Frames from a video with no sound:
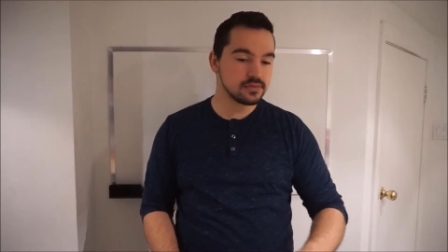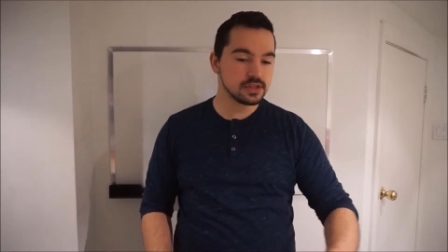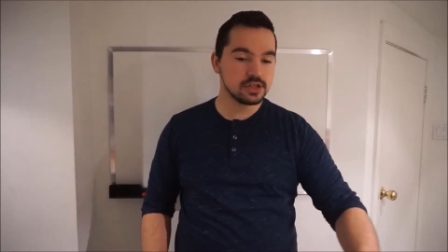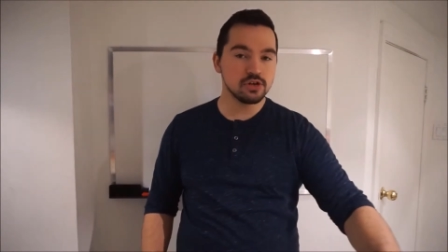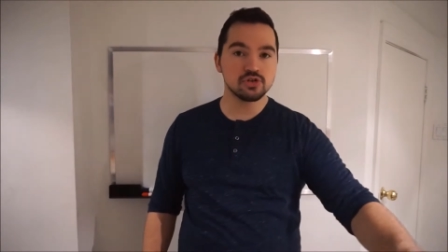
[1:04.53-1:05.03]

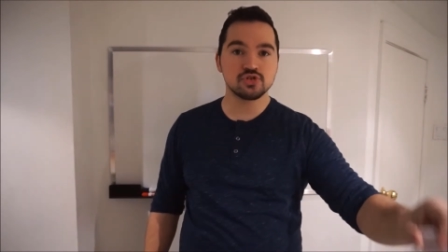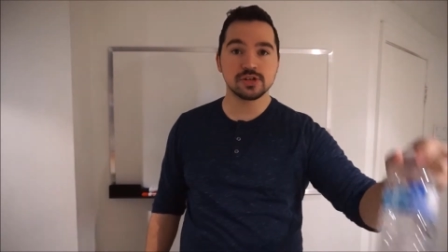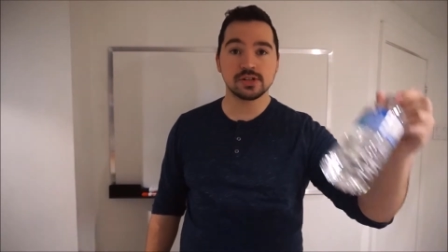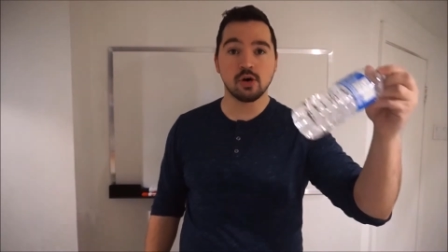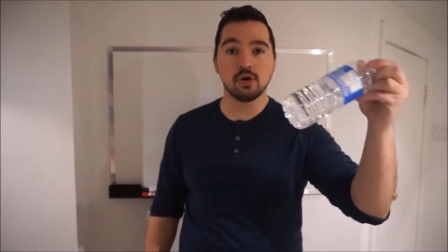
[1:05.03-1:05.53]
You don't
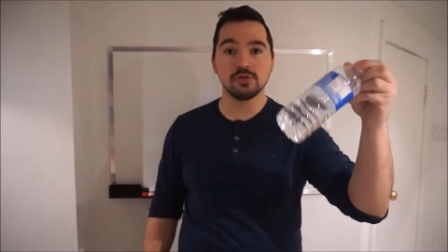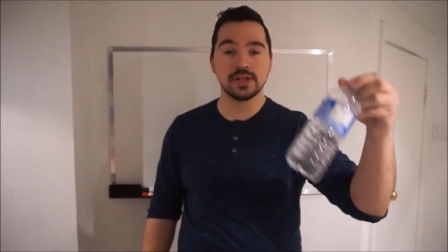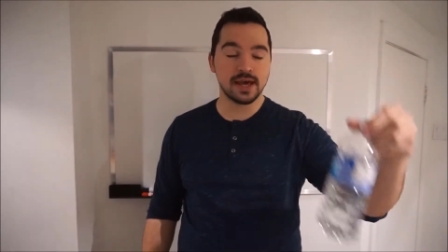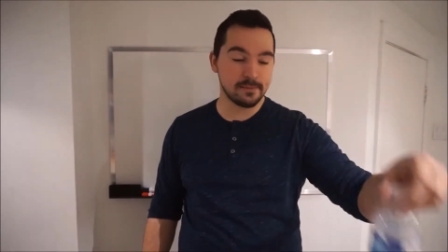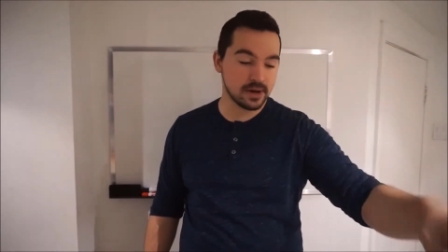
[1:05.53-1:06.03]
drink the whole
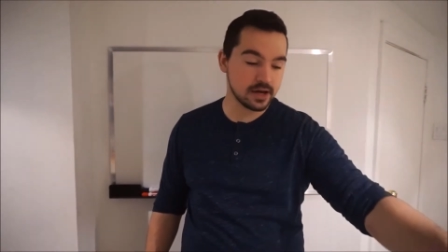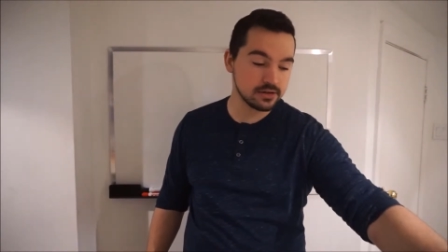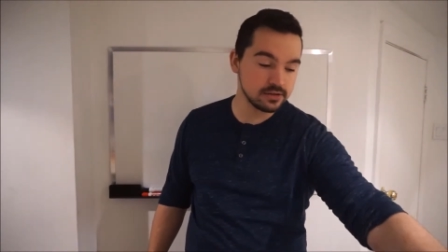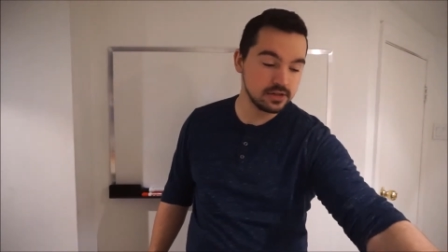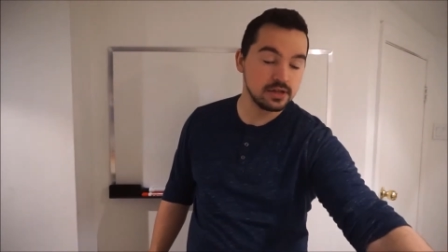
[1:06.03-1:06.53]
damn
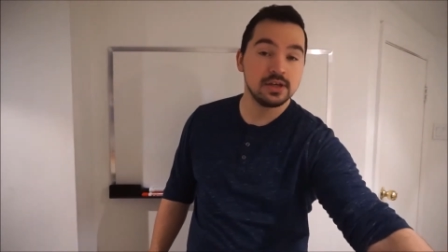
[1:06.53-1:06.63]
bottle.